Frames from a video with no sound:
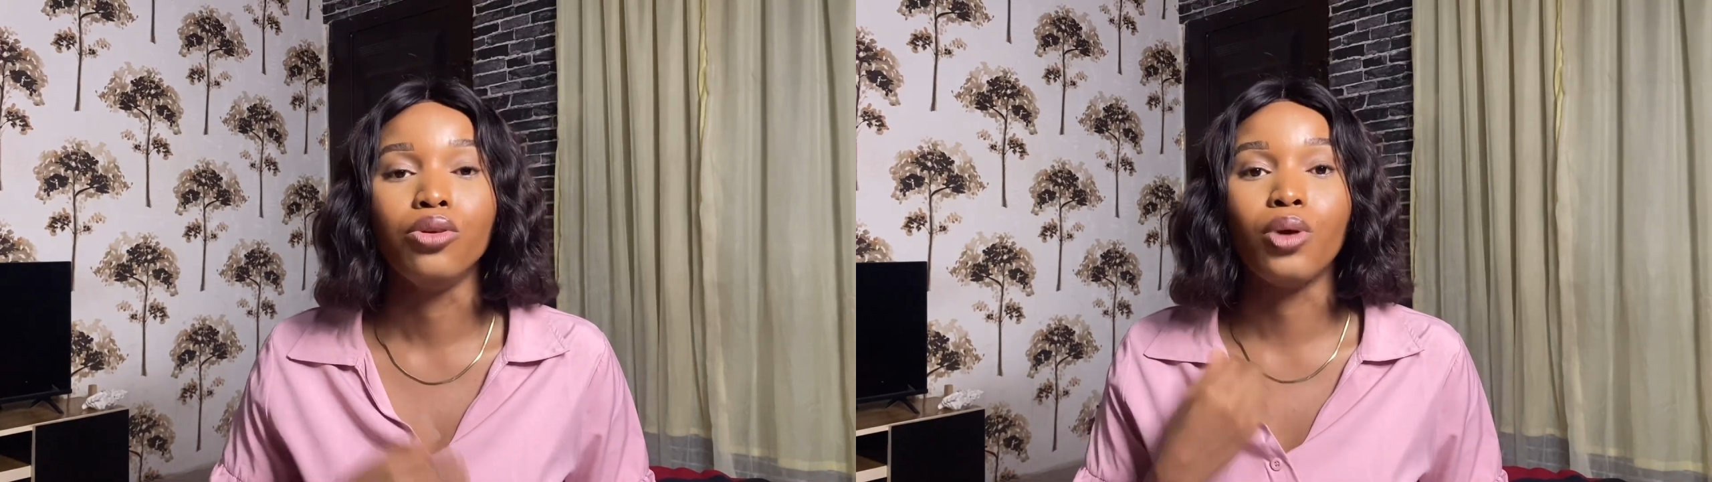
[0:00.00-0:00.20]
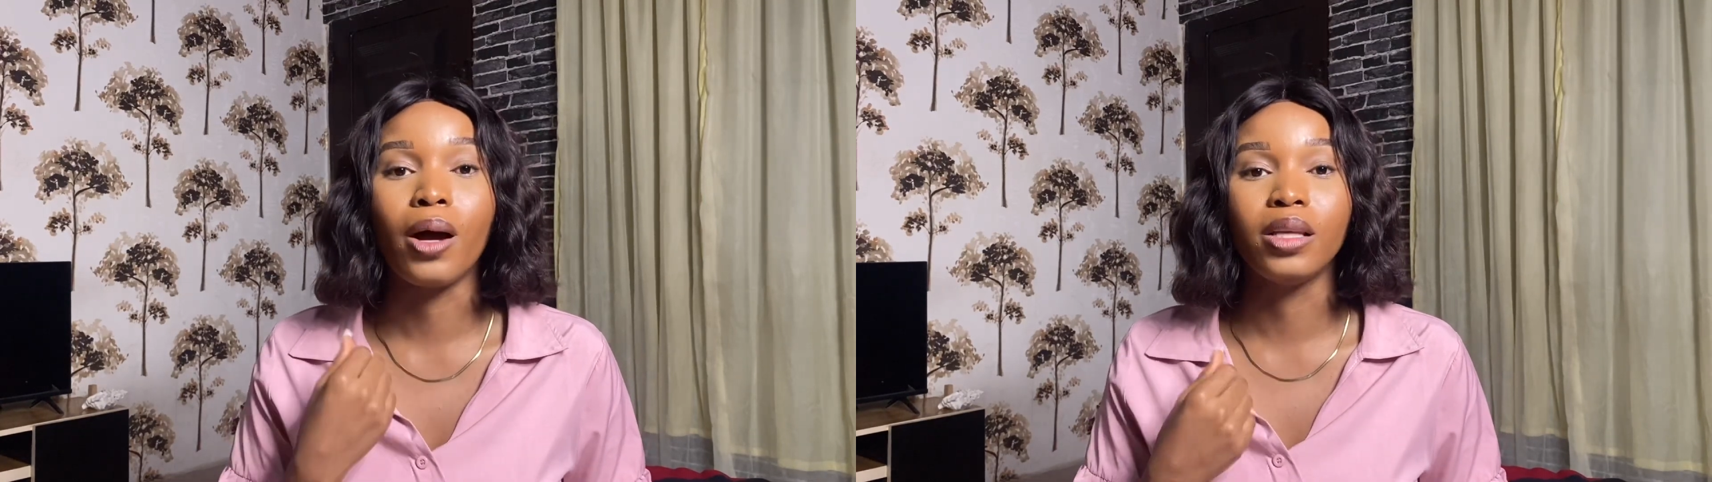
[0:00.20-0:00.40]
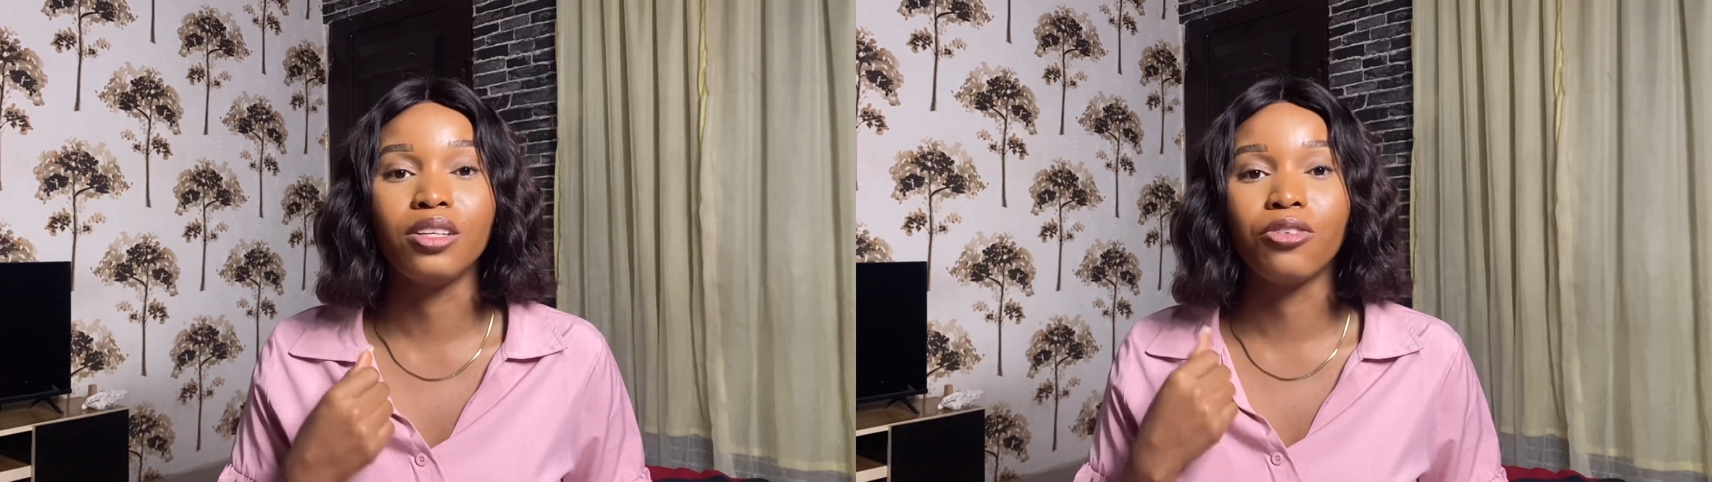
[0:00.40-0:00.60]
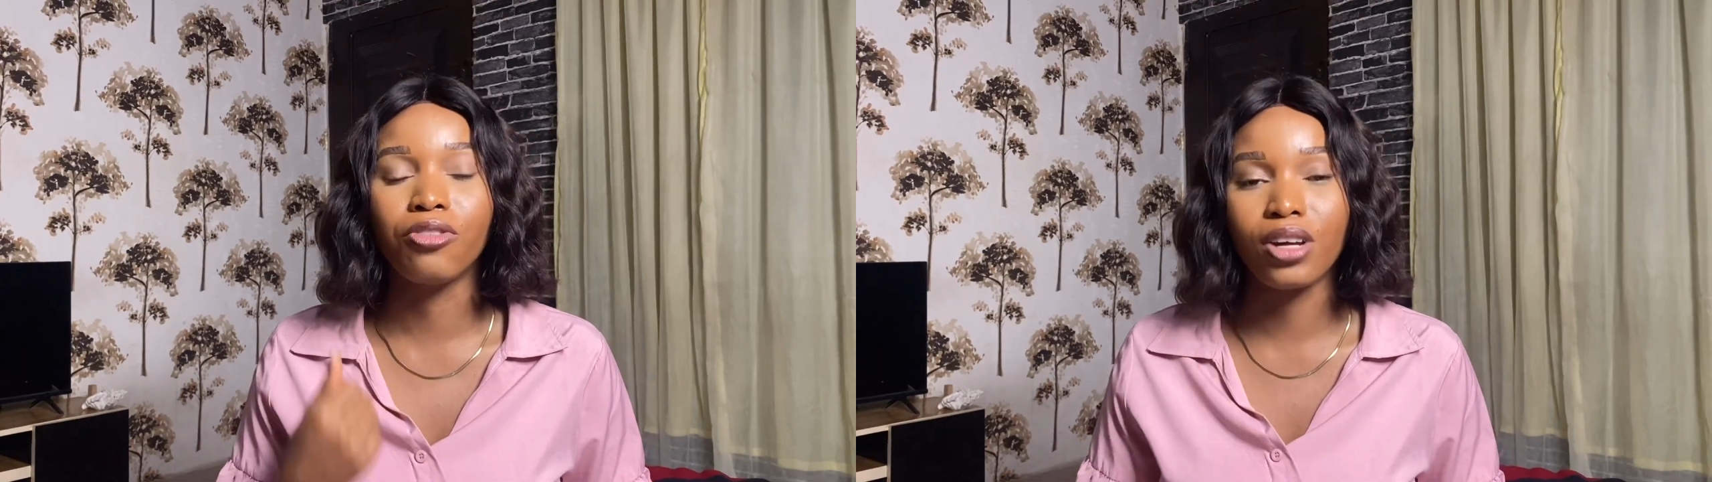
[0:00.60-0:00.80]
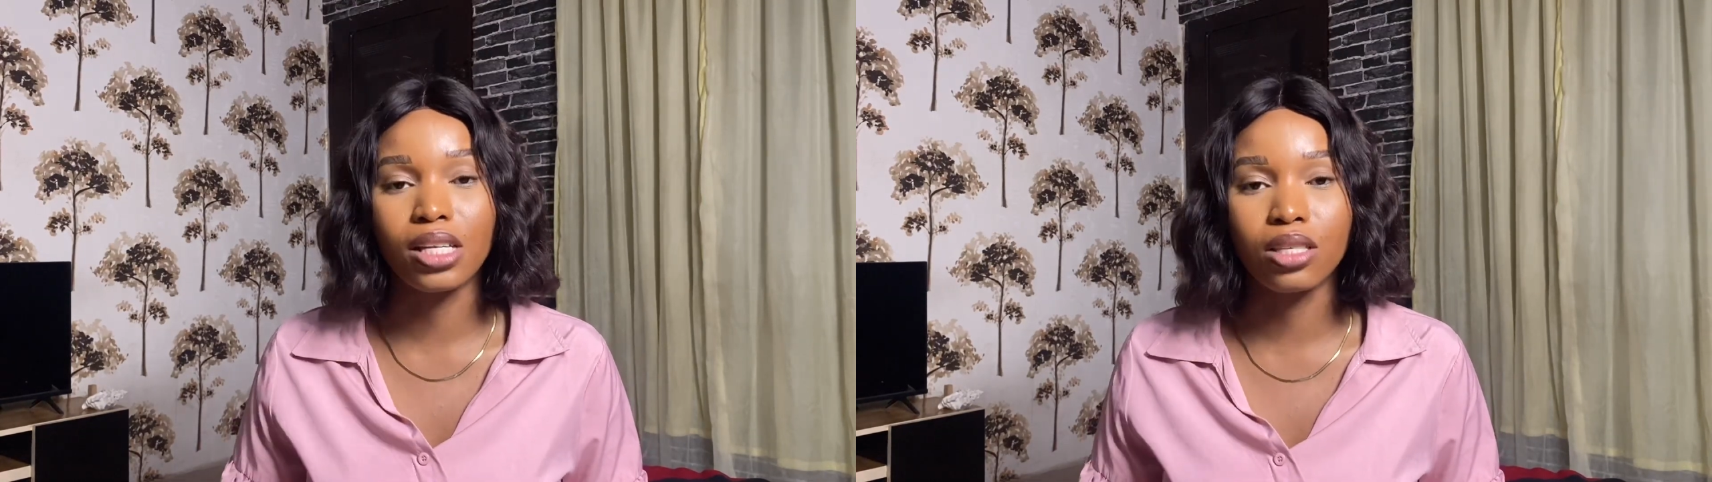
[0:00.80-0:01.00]
you are the
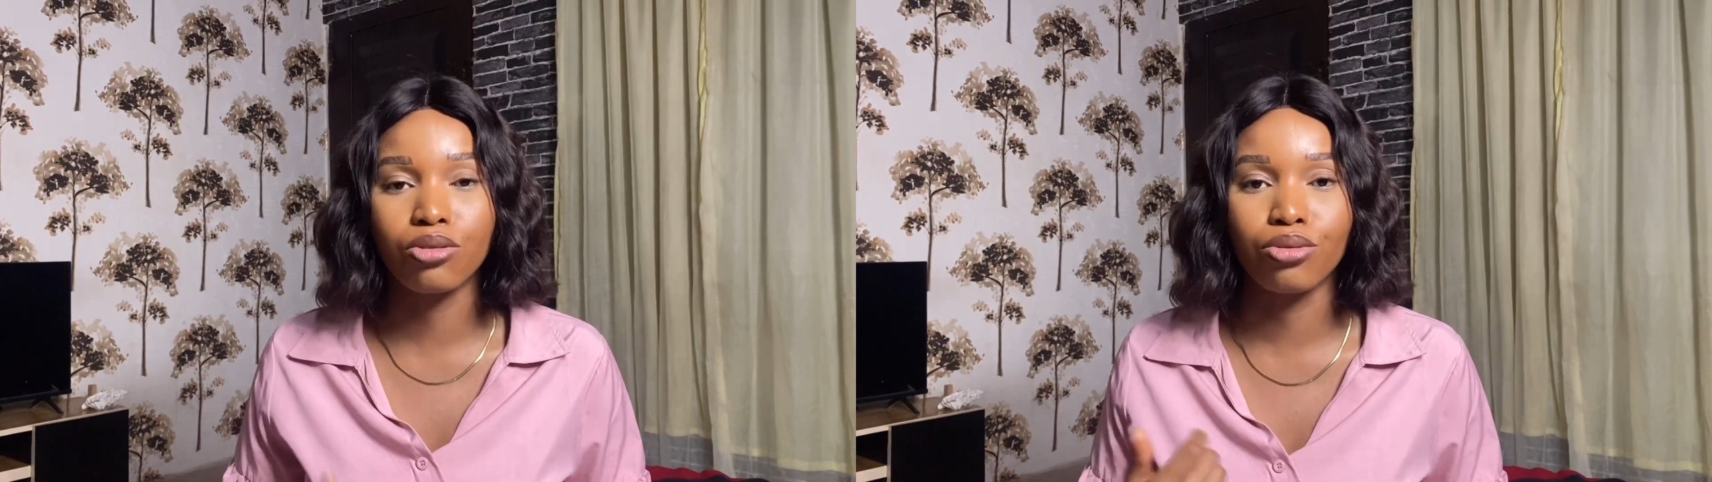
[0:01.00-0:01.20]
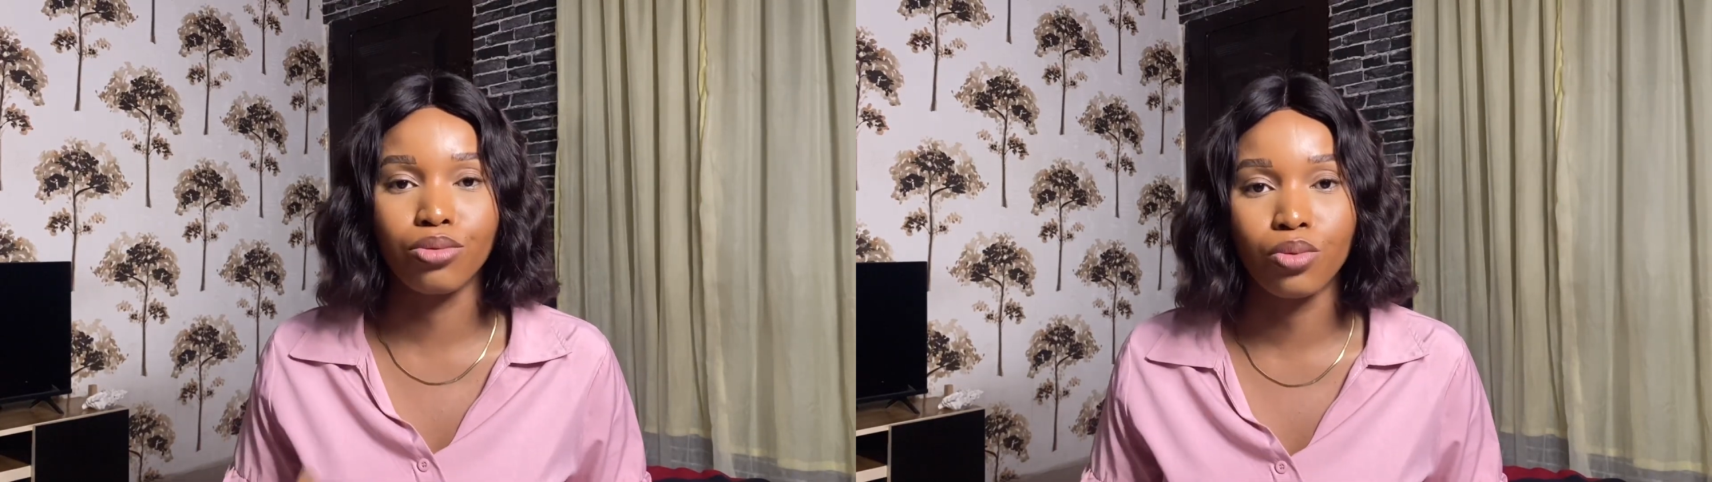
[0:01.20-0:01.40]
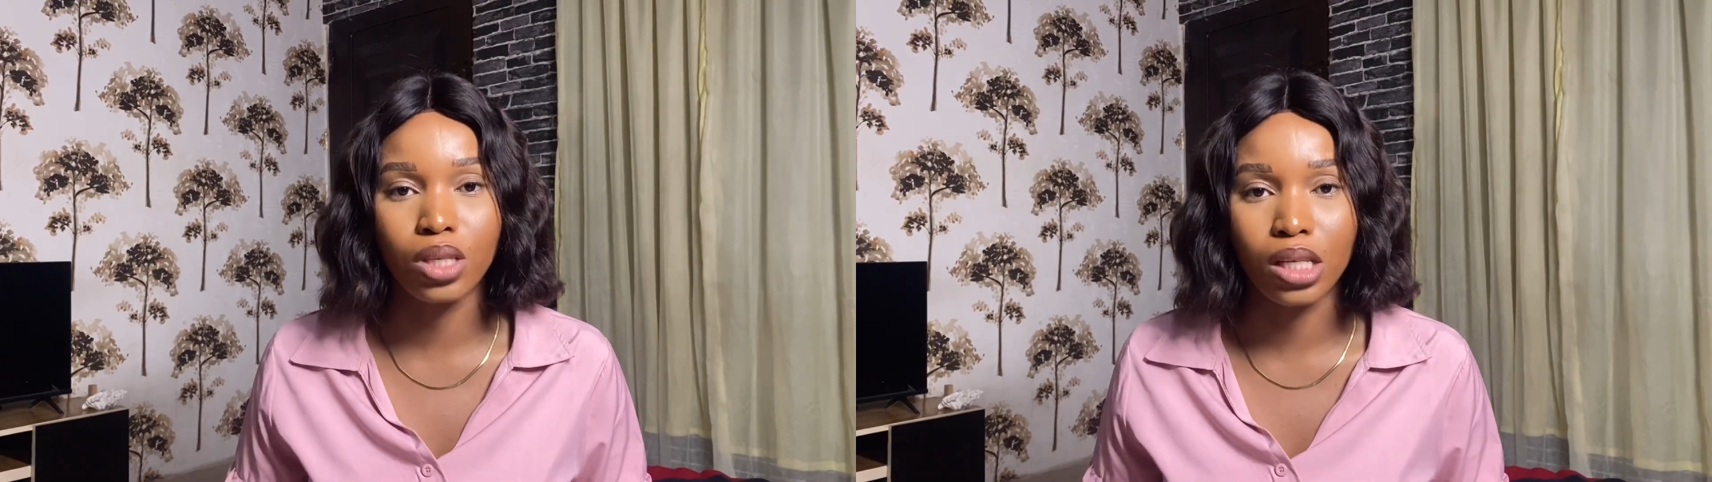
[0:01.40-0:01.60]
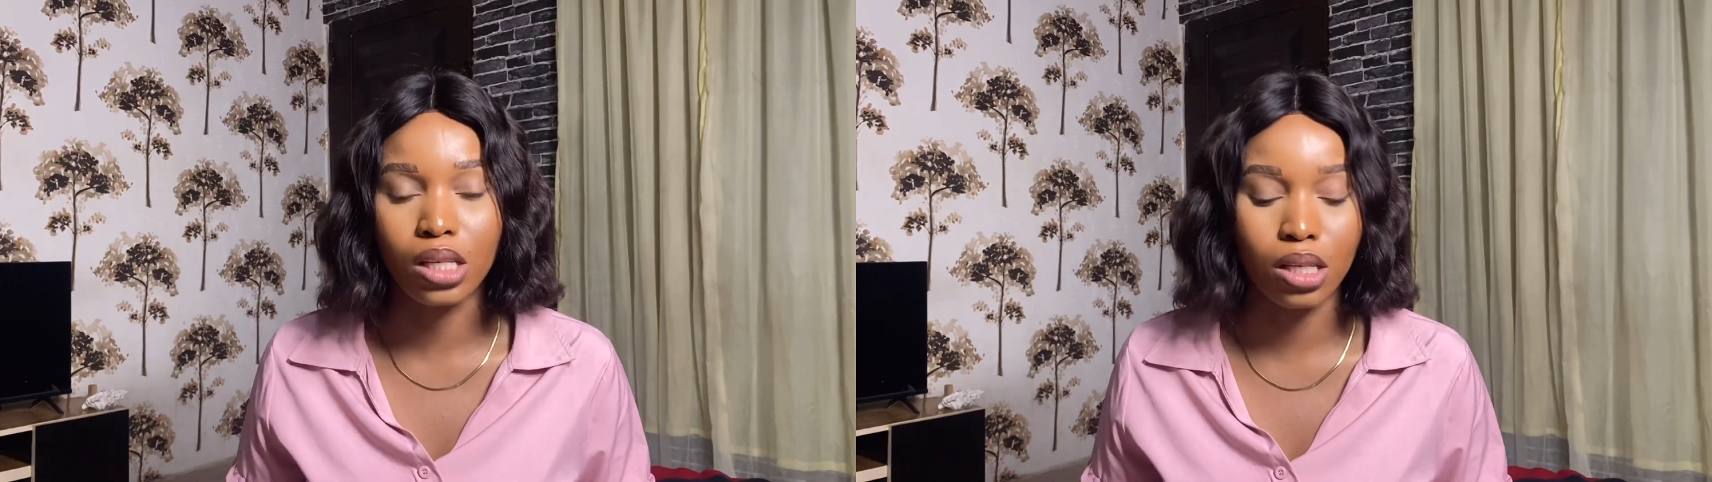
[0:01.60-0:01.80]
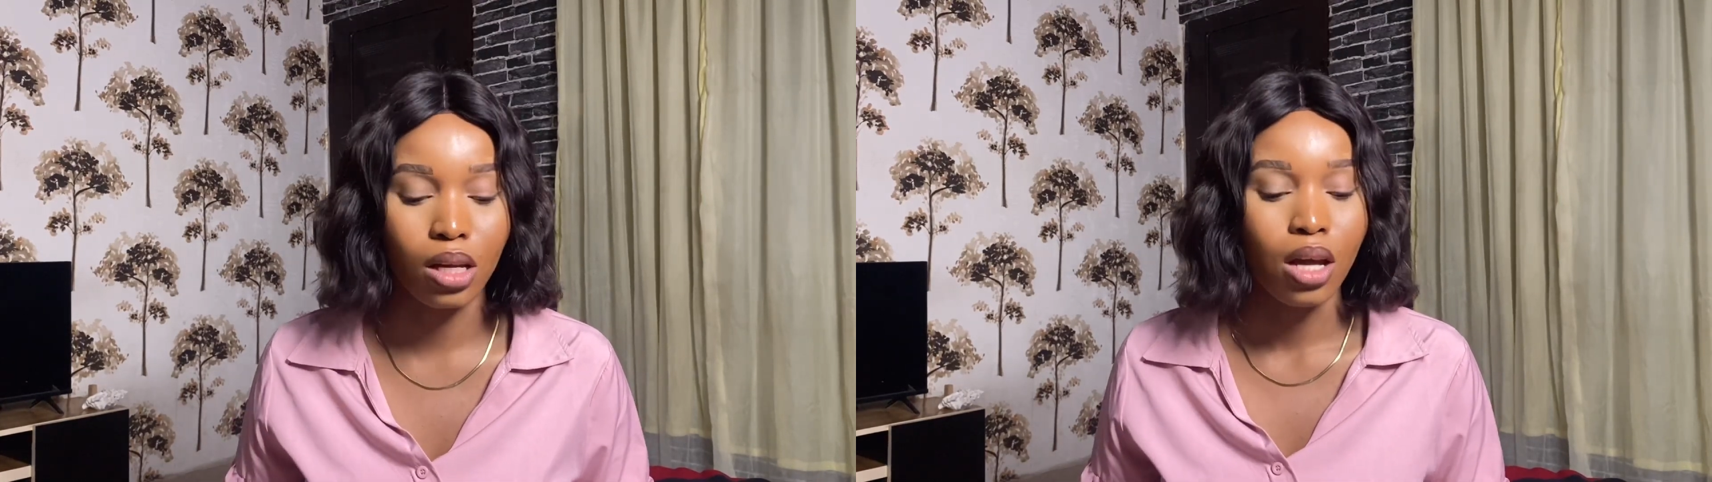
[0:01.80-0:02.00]
first to
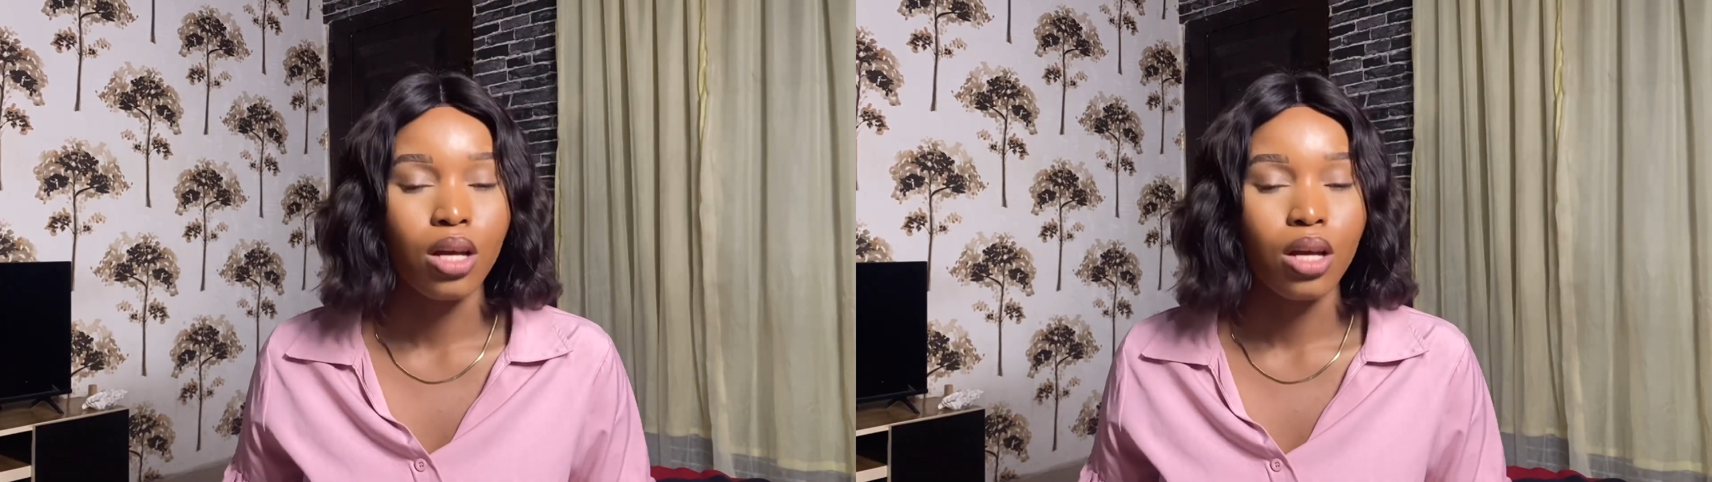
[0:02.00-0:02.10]
notice